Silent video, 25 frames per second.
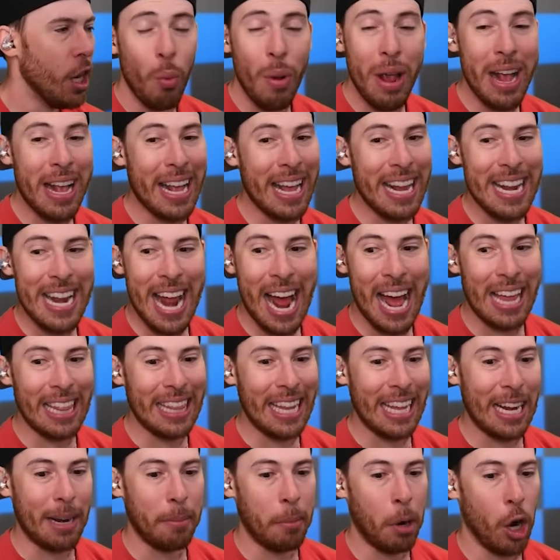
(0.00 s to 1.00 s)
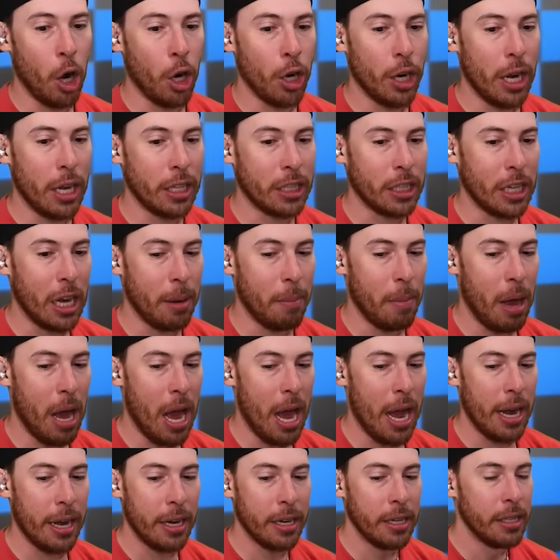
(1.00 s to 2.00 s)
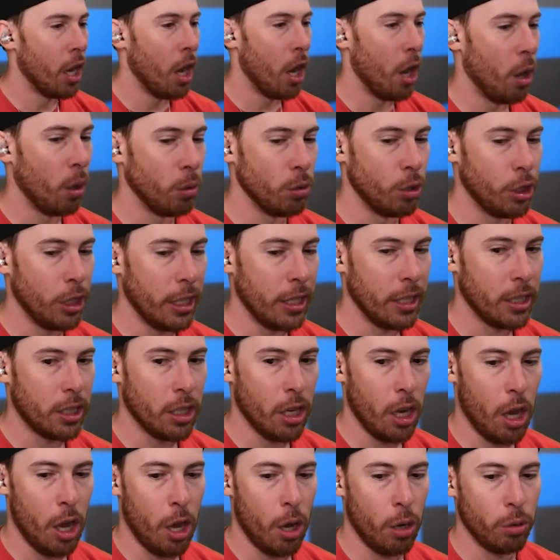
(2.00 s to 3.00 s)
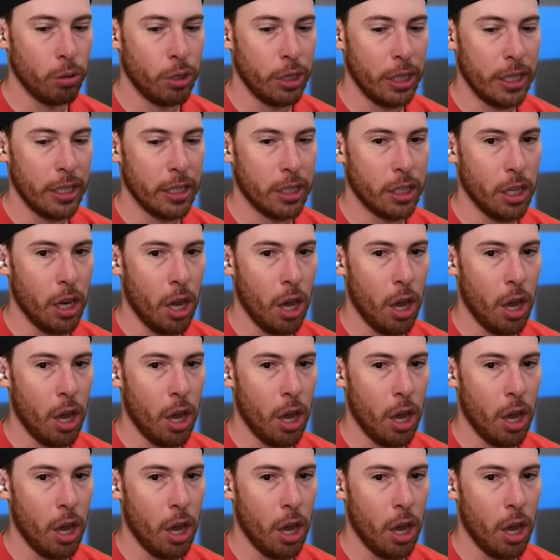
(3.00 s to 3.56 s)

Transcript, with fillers: We cannot let him hurt us. Come on. Oh, jeez. Oh, jeez.